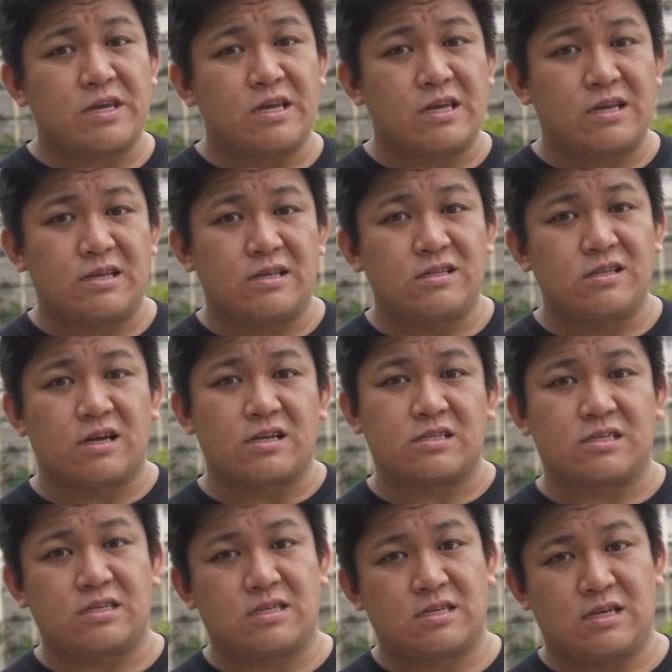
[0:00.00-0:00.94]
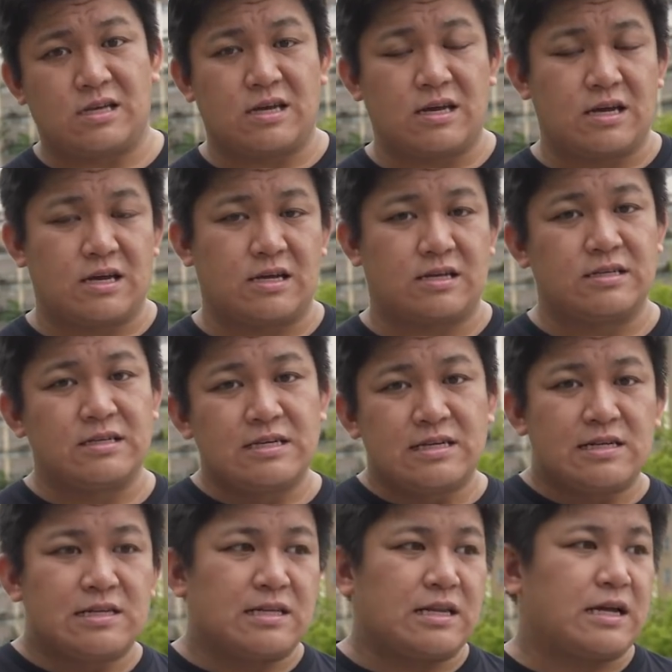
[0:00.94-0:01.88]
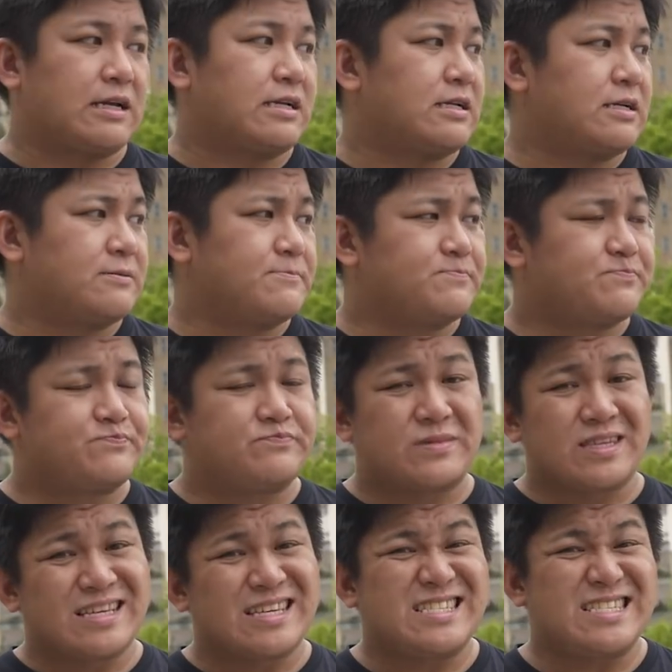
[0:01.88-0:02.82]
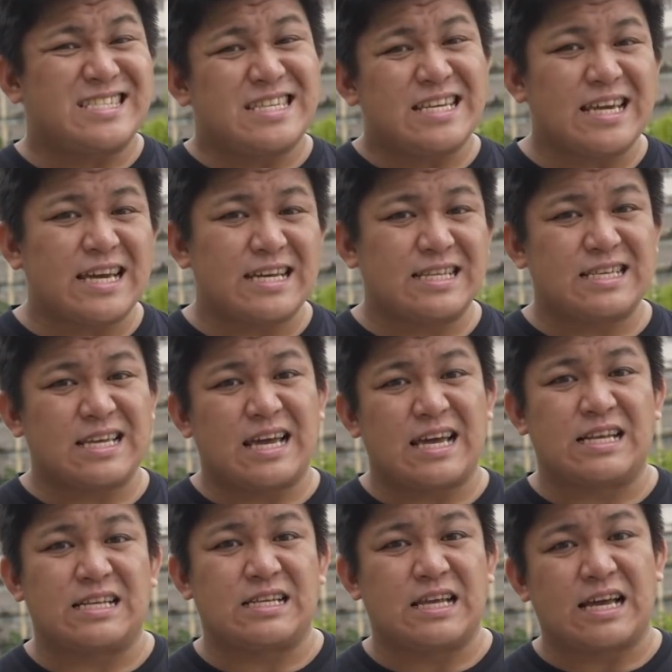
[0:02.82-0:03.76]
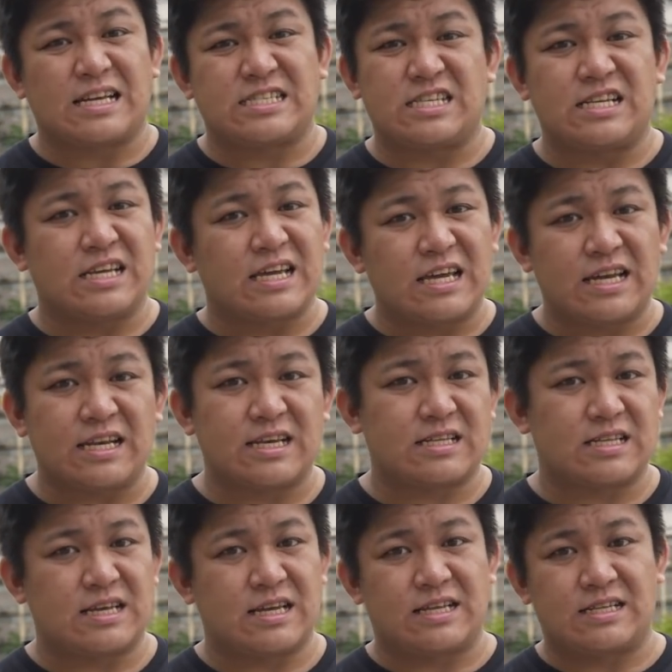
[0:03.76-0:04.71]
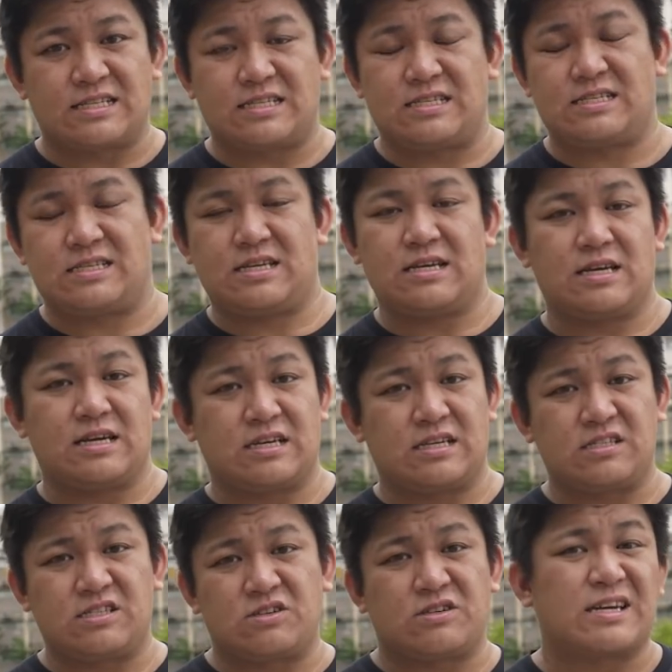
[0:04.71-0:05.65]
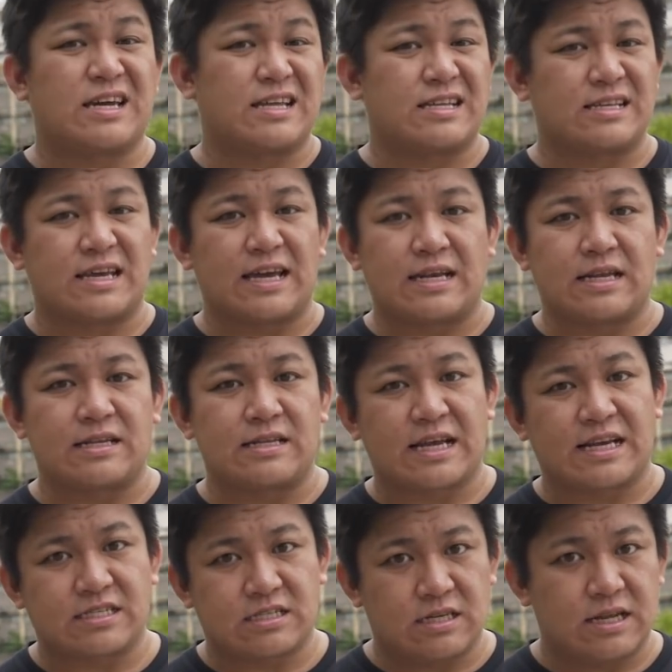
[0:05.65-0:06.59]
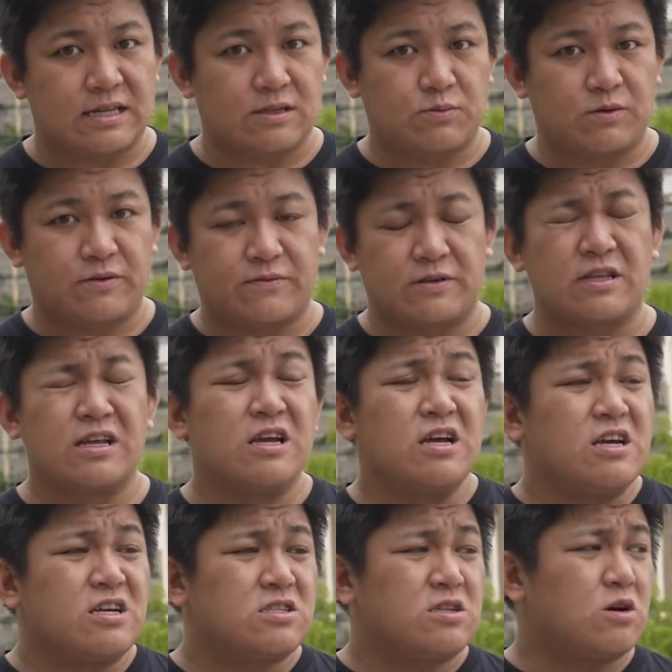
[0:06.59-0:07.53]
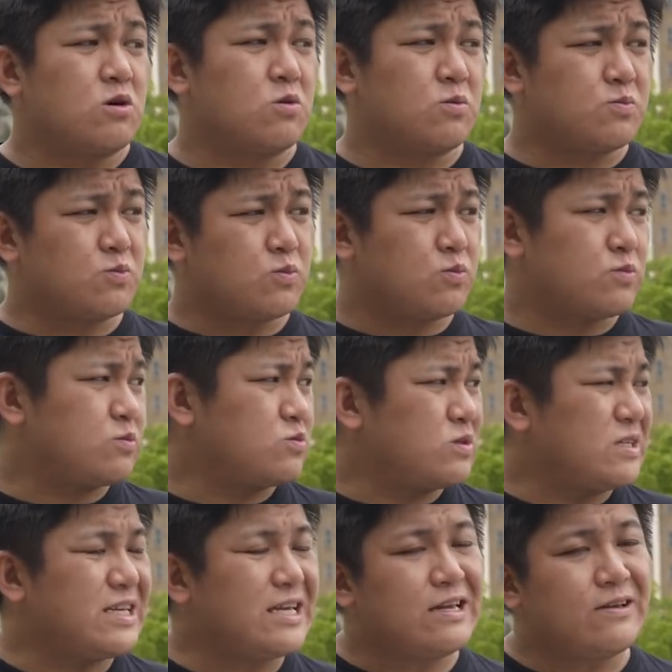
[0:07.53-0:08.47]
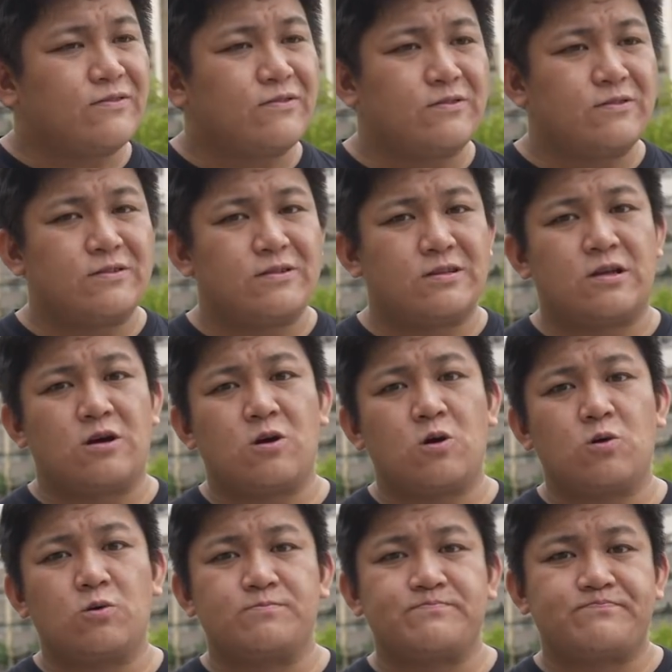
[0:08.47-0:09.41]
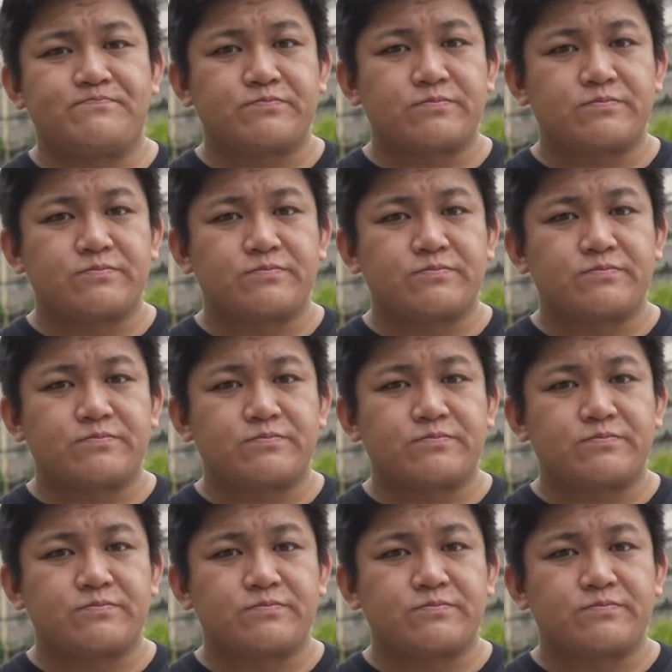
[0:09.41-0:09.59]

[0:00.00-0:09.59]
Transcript: be not like see it and actually hit it, and you can get an accident with it. So even though